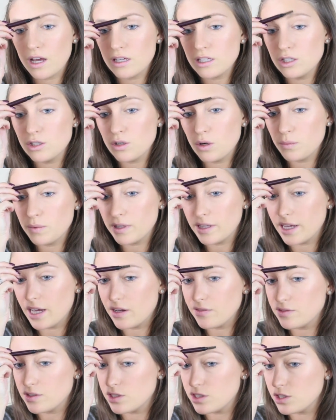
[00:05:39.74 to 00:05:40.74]
you don't really
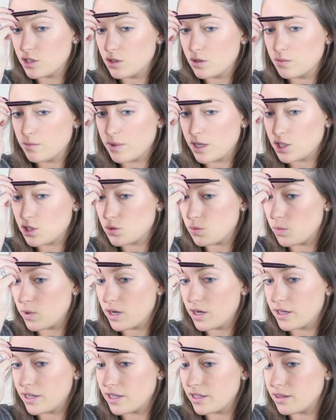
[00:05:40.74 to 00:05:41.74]
have to do much
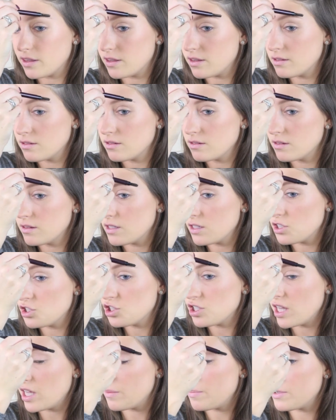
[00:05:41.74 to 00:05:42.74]
work in the
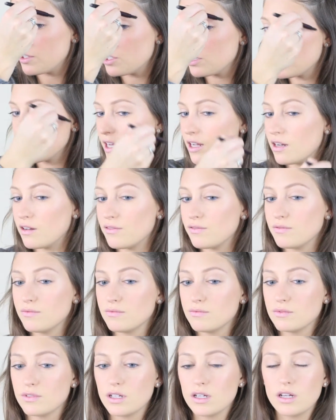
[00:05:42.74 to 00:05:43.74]
shape. It just kind of
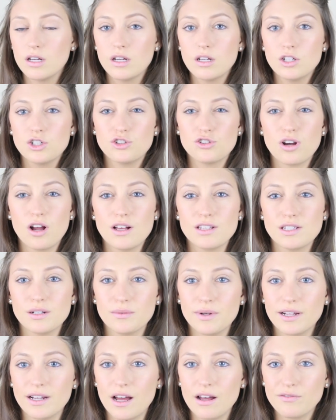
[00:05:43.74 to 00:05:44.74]
draws it
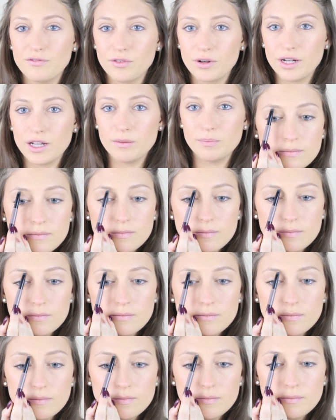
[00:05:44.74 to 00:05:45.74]
right on for you.
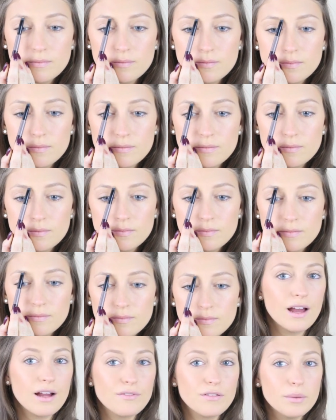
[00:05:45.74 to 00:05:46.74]

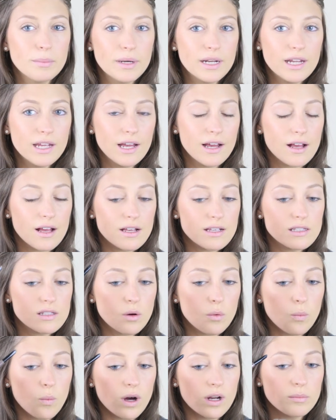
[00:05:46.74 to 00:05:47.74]
Everybody has
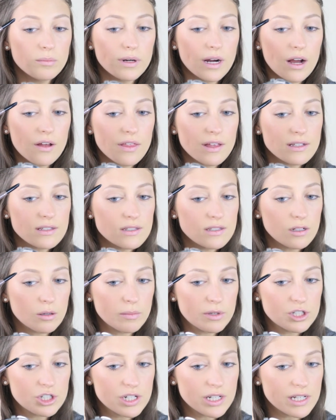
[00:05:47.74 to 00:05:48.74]
one brow that's so
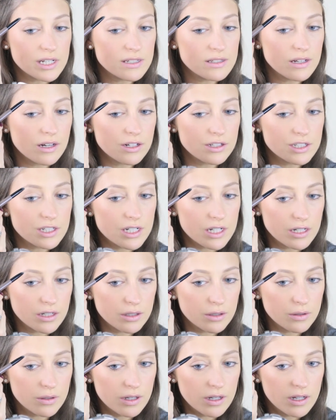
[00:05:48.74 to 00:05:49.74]
much easier to
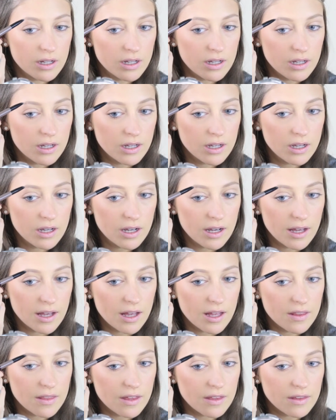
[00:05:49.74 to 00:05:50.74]
do,
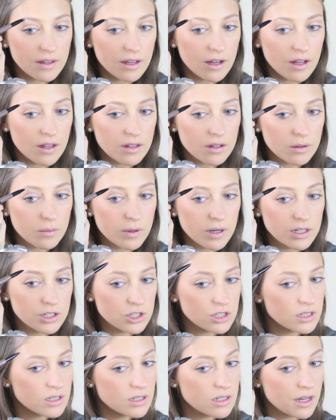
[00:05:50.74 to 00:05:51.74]
and then the other one
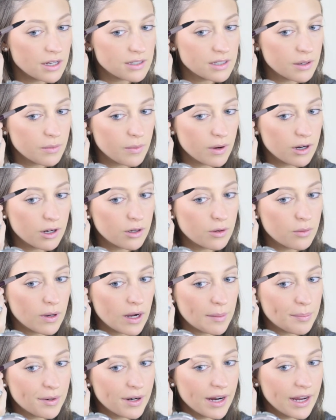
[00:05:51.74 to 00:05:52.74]
just doesn't want to
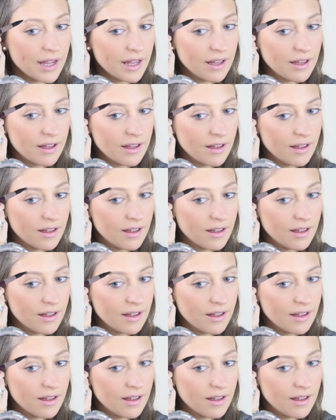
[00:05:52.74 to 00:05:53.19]
cooperate.